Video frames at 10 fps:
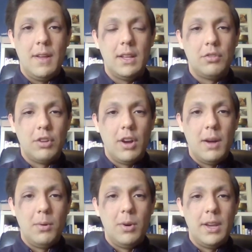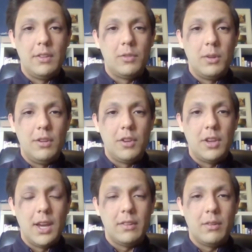And the trouble is, when you
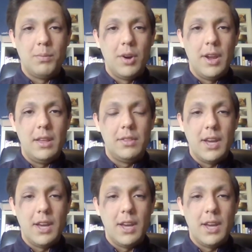forget to breathe,